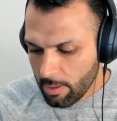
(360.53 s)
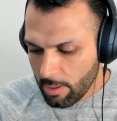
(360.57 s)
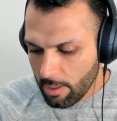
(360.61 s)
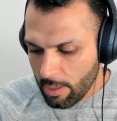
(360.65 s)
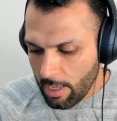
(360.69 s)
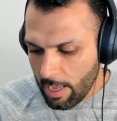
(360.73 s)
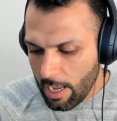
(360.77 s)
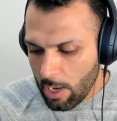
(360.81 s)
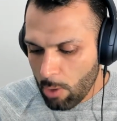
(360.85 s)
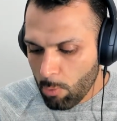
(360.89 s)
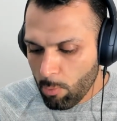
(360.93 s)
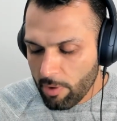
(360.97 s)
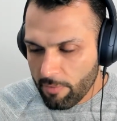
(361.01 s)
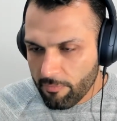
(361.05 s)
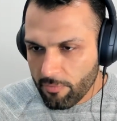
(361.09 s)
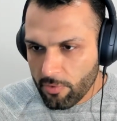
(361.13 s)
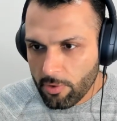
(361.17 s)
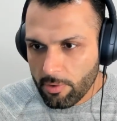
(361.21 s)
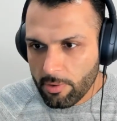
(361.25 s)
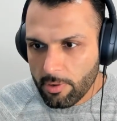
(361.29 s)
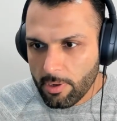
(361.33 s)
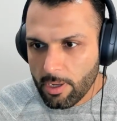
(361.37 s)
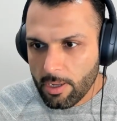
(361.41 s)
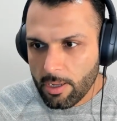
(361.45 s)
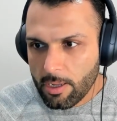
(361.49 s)

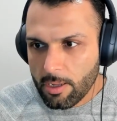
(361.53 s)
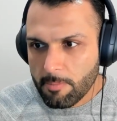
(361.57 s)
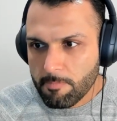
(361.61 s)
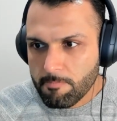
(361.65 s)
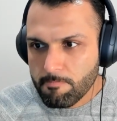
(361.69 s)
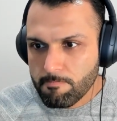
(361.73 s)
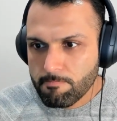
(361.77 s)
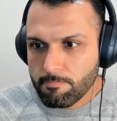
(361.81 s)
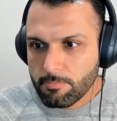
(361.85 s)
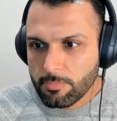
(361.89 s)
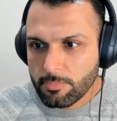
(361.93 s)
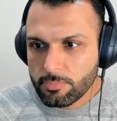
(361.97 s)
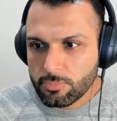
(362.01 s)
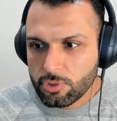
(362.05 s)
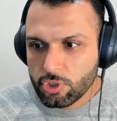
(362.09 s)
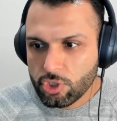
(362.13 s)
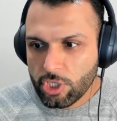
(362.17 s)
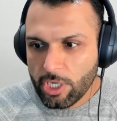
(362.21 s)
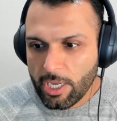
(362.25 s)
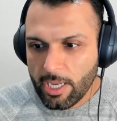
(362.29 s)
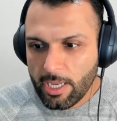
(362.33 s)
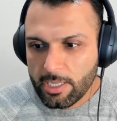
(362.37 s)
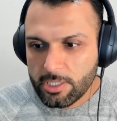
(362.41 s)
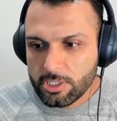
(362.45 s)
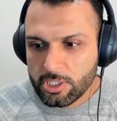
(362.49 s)
However, mm-hmm. um,
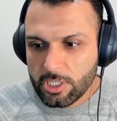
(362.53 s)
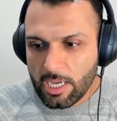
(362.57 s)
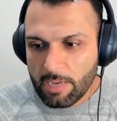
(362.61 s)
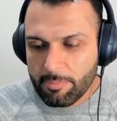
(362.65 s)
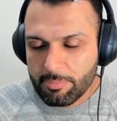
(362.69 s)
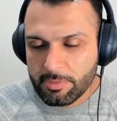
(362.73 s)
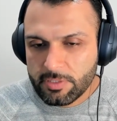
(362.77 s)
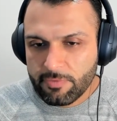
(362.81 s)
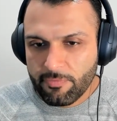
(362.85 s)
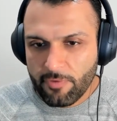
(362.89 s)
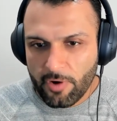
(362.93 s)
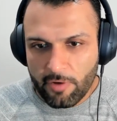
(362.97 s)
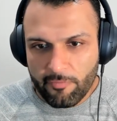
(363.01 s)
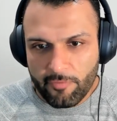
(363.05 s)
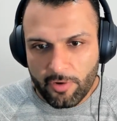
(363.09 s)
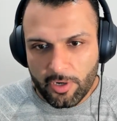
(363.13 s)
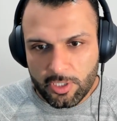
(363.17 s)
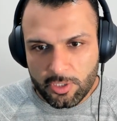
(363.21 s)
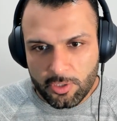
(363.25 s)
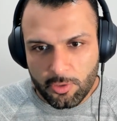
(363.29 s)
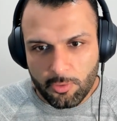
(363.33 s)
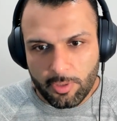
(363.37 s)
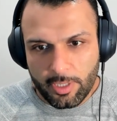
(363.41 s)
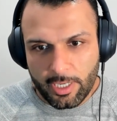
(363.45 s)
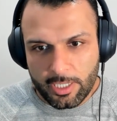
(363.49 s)
change happens very, very
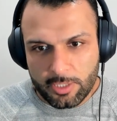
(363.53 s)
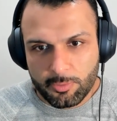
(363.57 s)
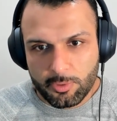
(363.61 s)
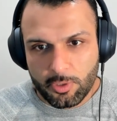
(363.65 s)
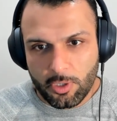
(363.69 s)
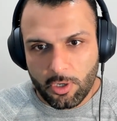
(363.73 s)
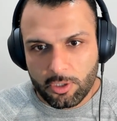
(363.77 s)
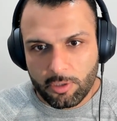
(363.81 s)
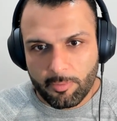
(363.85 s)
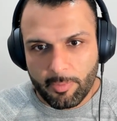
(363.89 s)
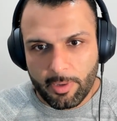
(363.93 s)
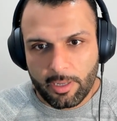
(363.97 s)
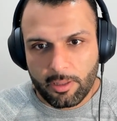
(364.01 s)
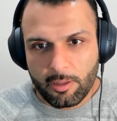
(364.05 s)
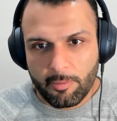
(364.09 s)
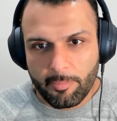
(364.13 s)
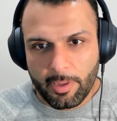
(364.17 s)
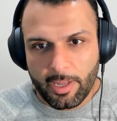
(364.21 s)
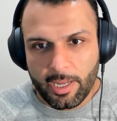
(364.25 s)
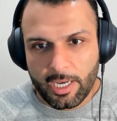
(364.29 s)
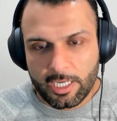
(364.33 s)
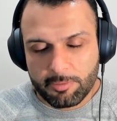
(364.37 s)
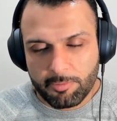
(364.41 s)
slowly. As we talked about it, the big guys